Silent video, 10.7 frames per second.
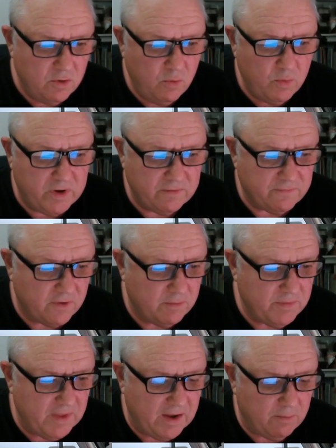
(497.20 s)
We confirm
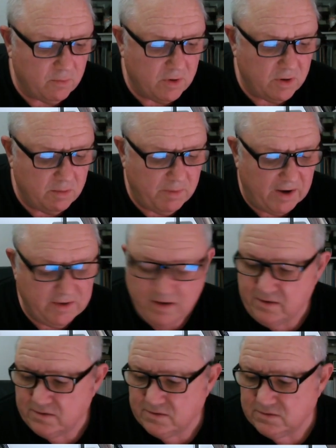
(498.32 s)
that we're
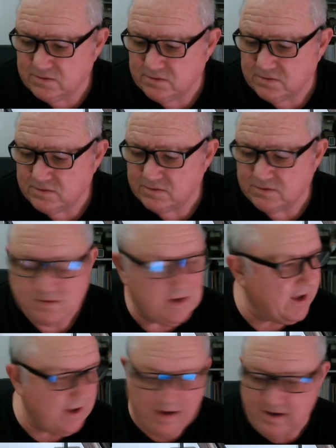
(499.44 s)
binding,
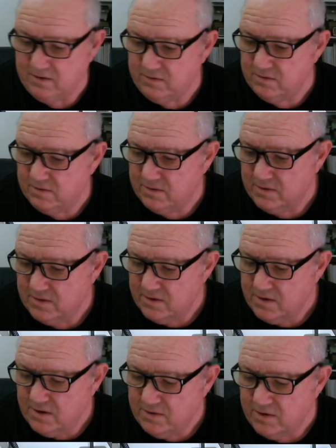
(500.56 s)
and
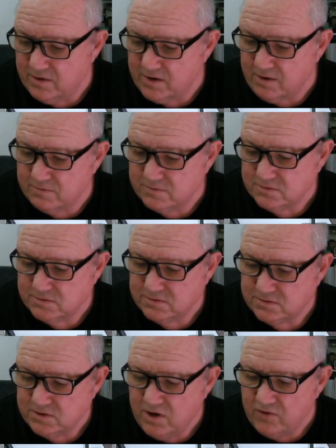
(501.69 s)
there you go.
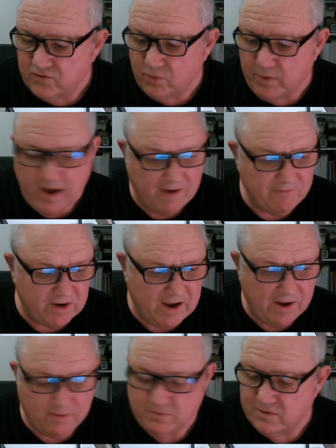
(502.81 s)
So we have an
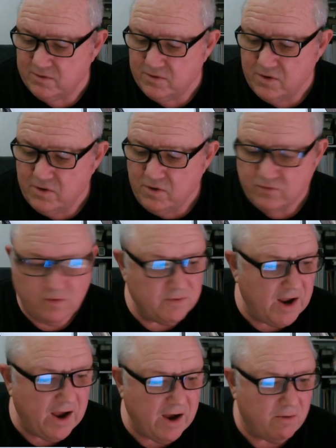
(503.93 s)
account. So
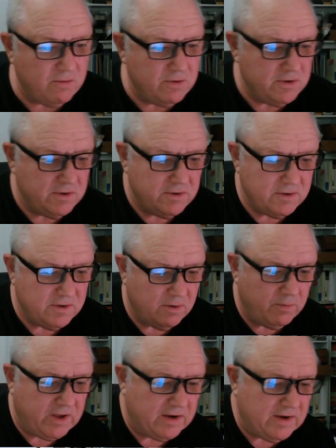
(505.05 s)
now we
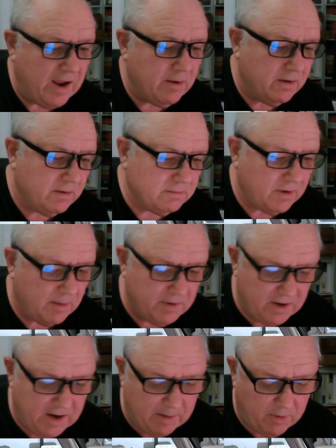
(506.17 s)
can name, I'm going to
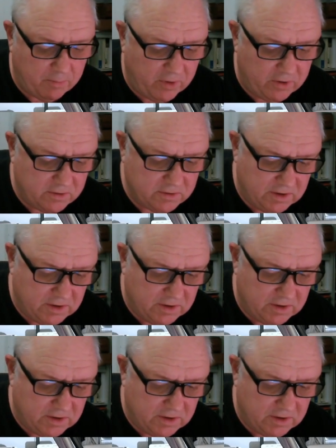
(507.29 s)
name our printer.